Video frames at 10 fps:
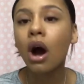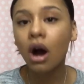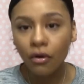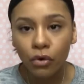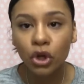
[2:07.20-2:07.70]

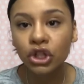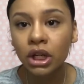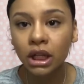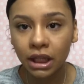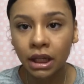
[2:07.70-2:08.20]
Of course you're
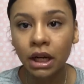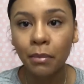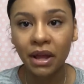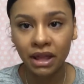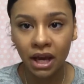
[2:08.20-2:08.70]
gonna clean it
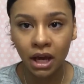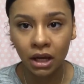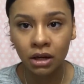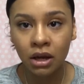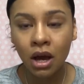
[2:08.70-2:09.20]
up at the
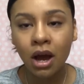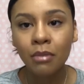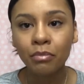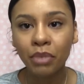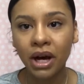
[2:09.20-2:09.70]
end,
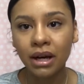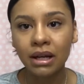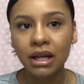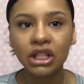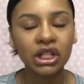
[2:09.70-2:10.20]
but
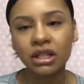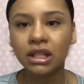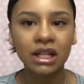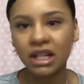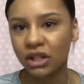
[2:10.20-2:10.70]
it
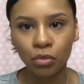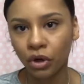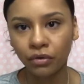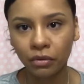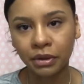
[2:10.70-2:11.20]
doesn't
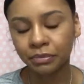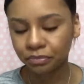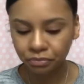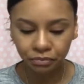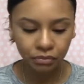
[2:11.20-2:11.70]
work for me.
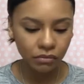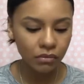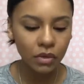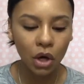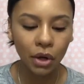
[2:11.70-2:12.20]

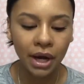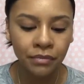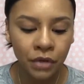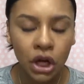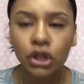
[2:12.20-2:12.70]
Okay,
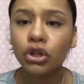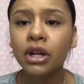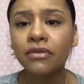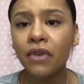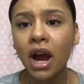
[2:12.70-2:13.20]
so you
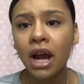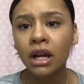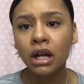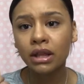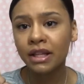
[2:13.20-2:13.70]
could
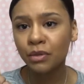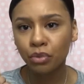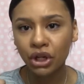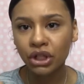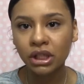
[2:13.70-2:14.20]
find these
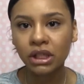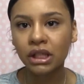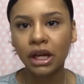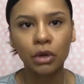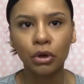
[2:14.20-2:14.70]
brushes
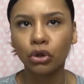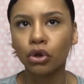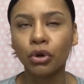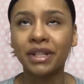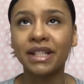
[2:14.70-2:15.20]
anywhere. You
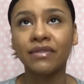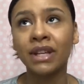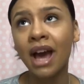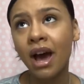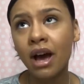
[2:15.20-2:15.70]
go to
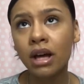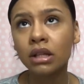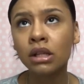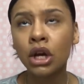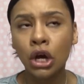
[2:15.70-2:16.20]

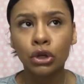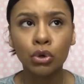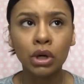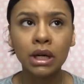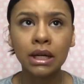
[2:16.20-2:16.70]
CVS,
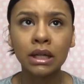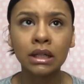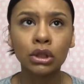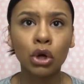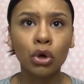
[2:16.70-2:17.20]
you
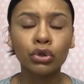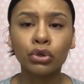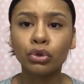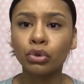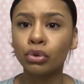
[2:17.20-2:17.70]
could go
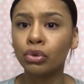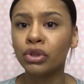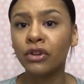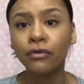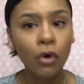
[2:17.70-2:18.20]
to
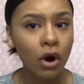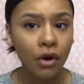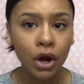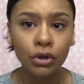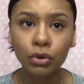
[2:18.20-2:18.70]

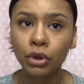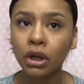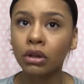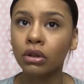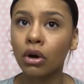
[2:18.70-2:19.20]
Sephora, you
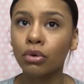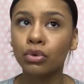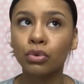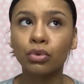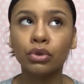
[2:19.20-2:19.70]
can go
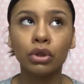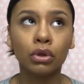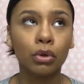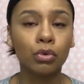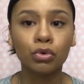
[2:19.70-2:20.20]
to your
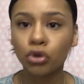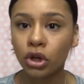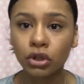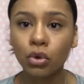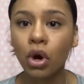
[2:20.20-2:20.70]
local
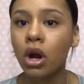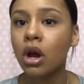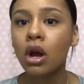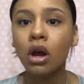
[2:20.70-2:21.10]
drugstore.